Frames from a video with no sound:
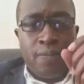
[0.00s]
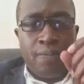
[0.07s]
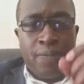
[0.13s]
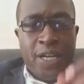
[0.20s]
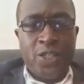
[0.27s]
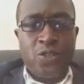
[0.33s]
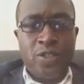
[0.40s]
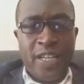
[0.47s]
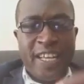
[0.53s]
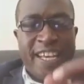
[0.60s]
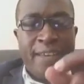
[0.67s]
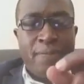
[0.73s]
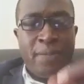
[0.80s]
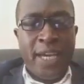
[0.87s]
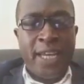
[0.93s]
Personally,
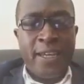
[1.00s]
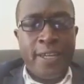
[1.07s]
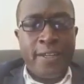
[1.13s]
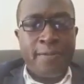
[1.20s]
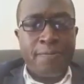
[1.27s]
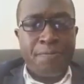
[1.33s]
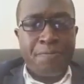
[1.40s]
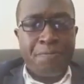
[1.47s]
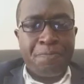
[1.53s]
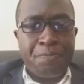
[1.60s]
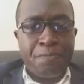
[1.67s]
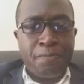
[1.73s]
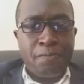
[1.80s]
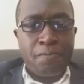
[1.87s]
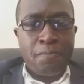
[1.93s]
I made
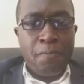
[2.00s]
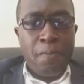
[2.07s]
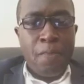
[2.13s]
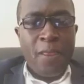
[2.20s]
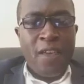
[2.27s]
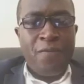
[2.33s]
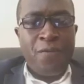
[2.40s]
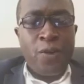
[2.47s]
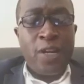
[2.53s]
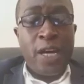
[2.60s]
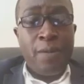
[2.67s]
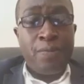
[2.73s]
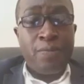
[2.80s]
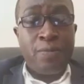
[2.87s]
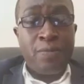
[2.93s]
a
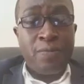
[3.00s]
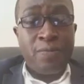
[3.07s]
follow-up